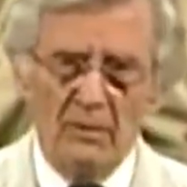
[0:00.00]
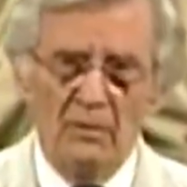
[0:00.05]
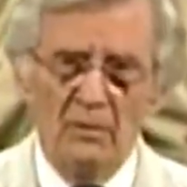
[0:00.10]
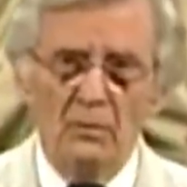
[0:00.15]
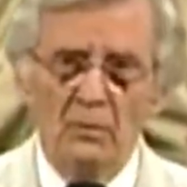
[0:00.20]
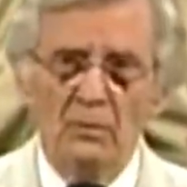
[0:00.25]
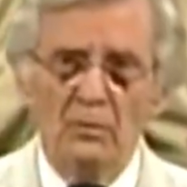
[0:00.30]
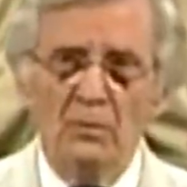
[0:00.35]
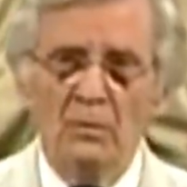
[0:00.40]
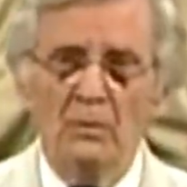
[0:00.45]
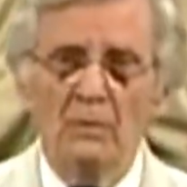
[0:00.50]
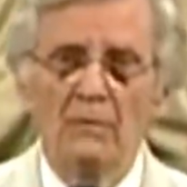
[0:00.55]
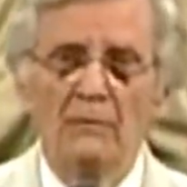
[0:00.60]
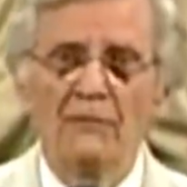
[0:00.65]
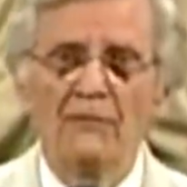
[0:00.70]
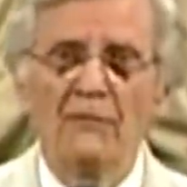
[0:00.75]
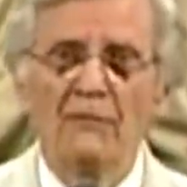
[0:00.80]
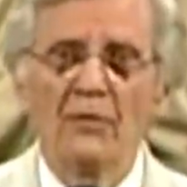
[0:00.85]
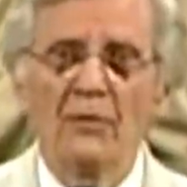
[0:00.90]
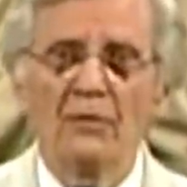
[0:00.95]
You, you have
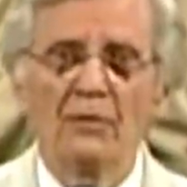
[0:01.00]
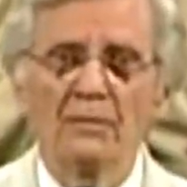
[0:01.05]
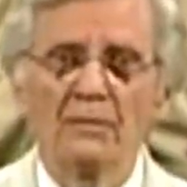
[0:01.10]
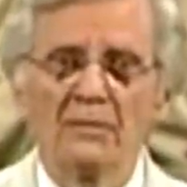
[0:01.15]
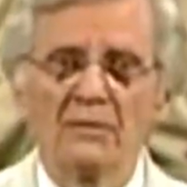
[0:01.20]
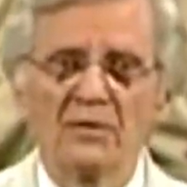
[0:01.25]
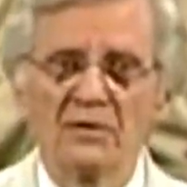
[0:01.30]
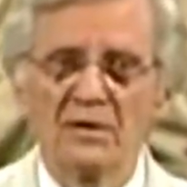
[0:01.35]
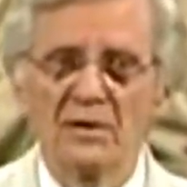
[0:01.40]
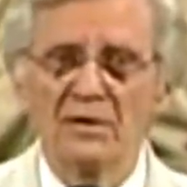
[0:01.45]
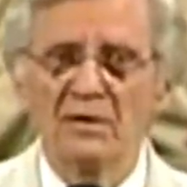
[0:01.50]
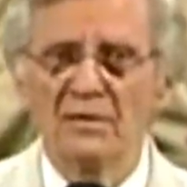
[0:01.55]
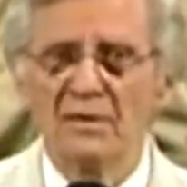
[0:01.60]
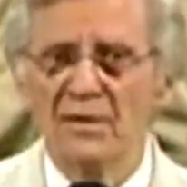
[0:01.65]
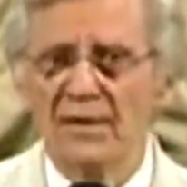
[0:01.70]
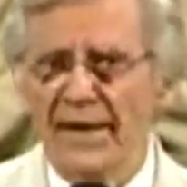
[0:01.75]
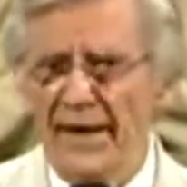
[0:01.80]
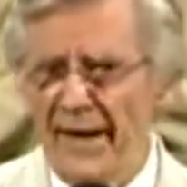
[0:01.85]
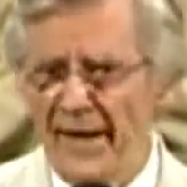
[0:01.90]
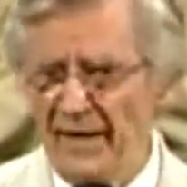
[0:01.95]
felt and seen
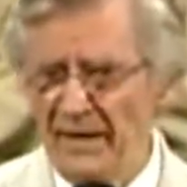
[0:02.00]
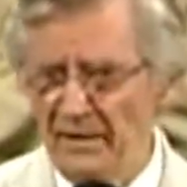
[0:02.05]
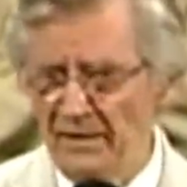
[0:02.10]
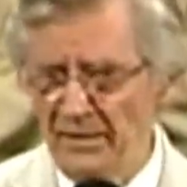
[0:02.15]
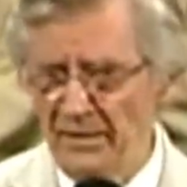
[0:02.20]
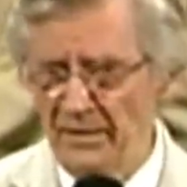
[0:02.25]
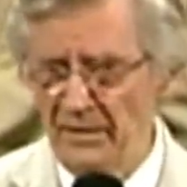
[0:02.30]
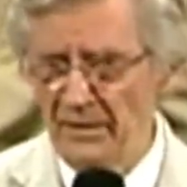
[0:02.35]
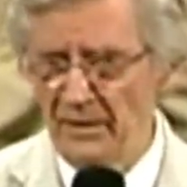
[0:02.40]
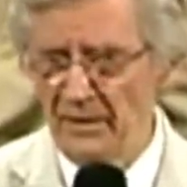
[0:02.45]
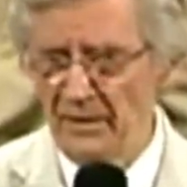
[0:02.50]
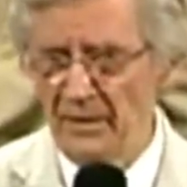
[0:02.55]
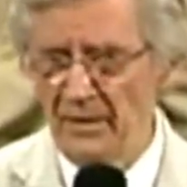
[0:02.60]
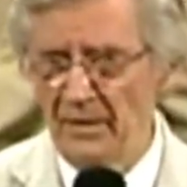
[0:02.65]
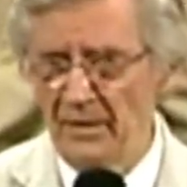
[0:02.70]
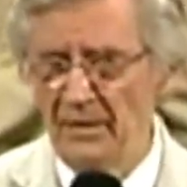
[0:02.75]
the agony.